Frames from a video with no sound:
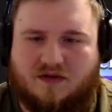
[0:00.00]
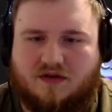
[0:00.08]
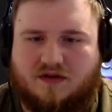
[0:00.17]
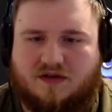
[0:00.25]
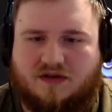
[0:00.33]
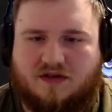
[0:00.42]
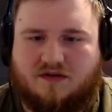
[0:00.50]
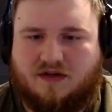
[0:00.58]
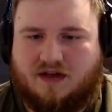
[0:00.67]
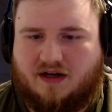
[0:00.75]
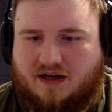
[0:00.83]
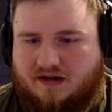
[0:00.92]
Tune the
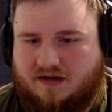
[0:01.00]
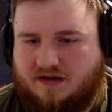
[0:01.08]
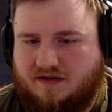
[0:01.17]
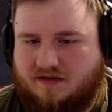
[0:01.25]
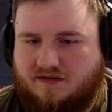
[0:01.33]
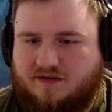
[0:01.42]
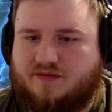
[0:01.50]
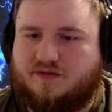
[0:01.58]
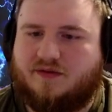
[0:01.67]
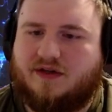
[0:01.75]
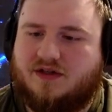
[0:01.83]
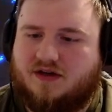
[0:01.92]
narrative.
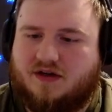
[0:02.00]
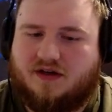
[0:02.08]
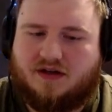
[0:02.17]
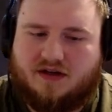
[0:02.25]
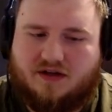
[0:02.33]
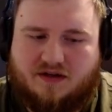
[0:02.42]
Redraw.